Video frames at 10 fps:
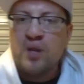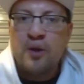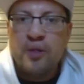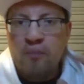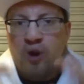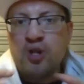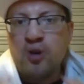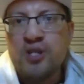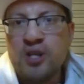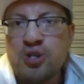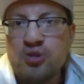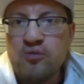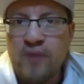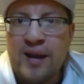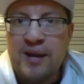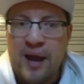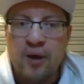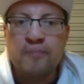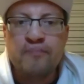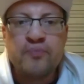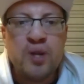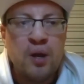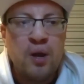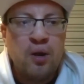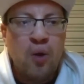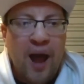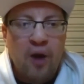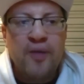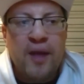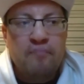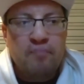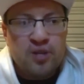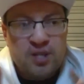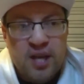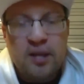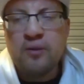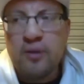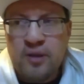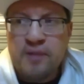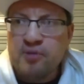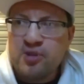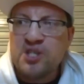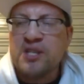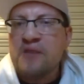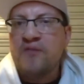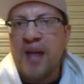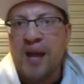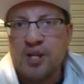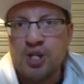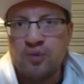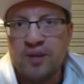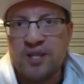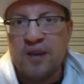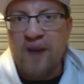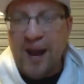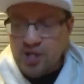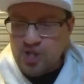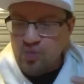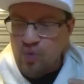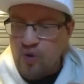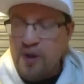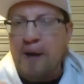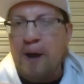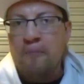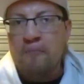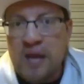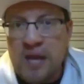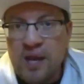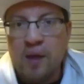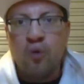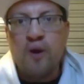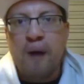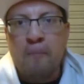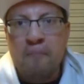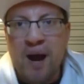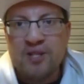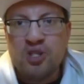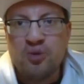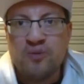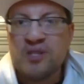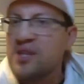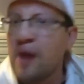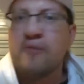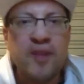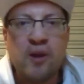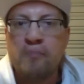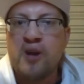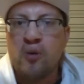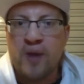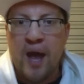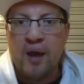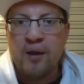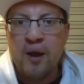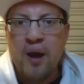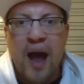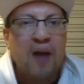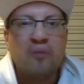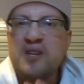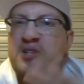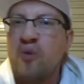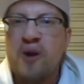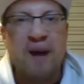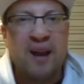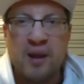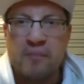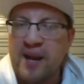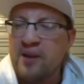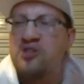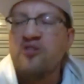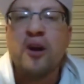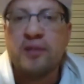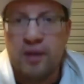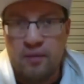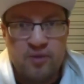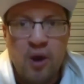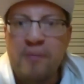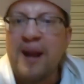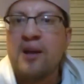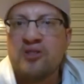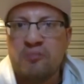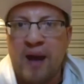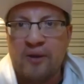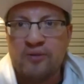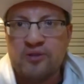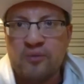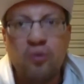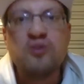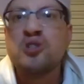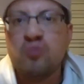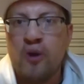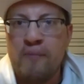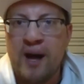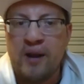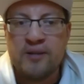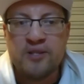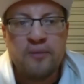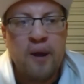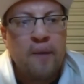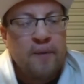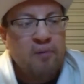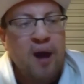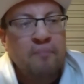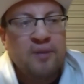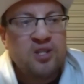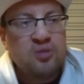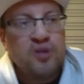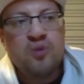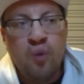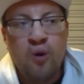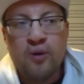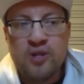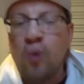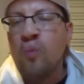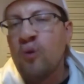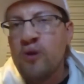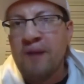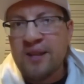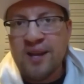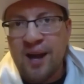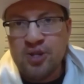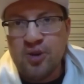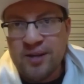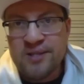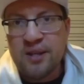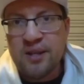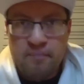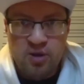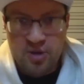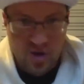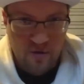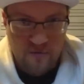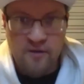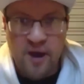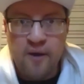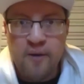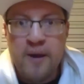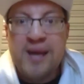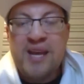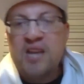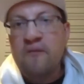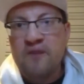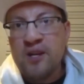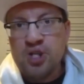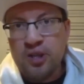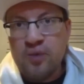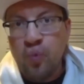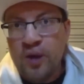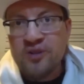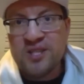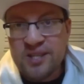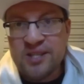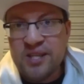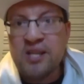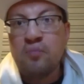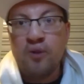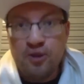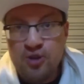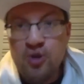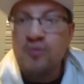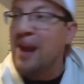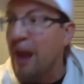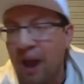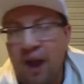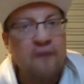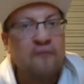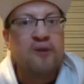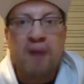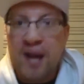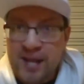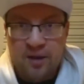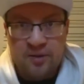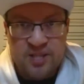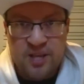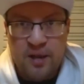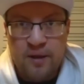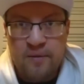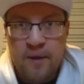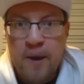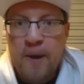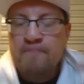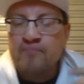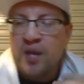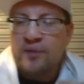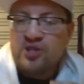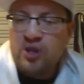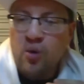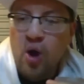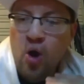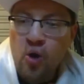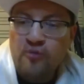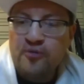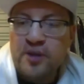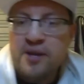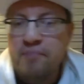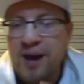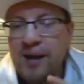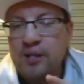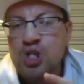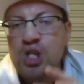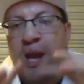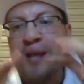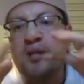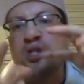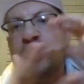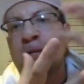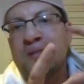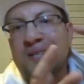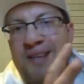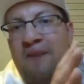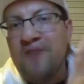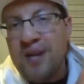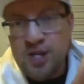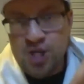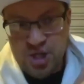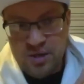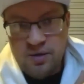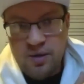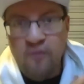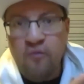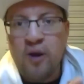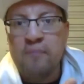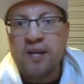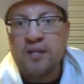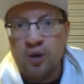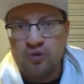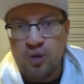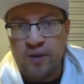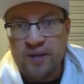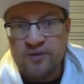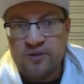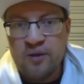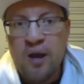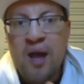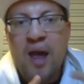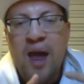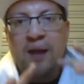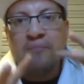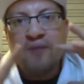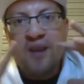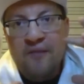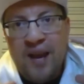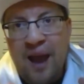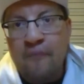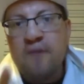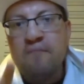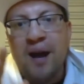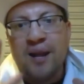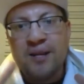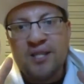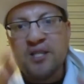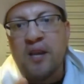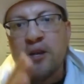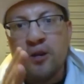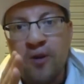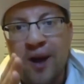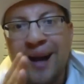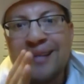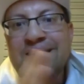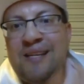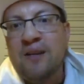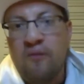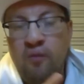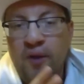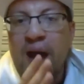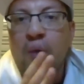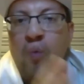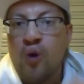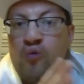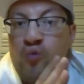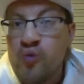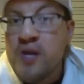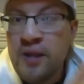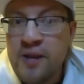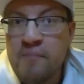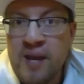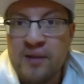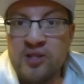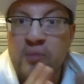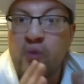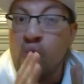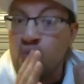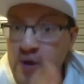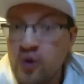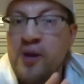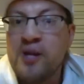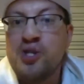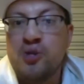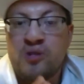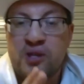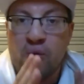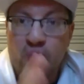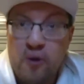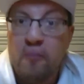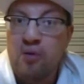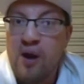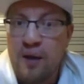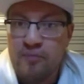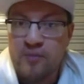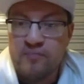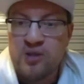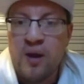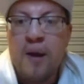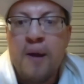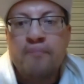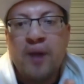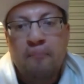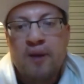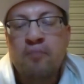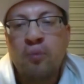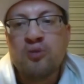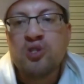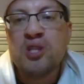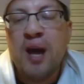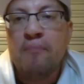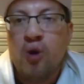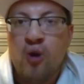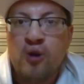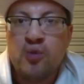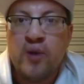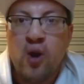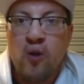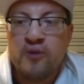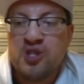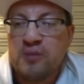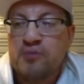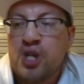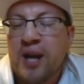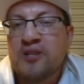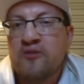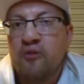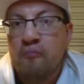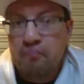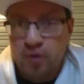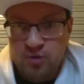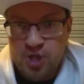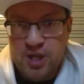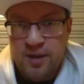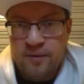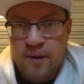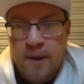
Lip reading: The martial arts industry right now, how they particularly perceive that issue is if I just worry about me and worry about my students, then everything will be okay. I don't need to worry about anybody else. Fuck them. Nobody else matters. We'll just worry about us. The problem is when you don't worry about the guy trying to set the building on fire, he eventually will succeed with you and everybody else in it. Mm-hmm. And so hopefully by changing the definition of what a Mcdojo is, and giving everybody a singular idea of what that word really means and the real issues and the real problems, that people will stop arguing over subjective bullshit.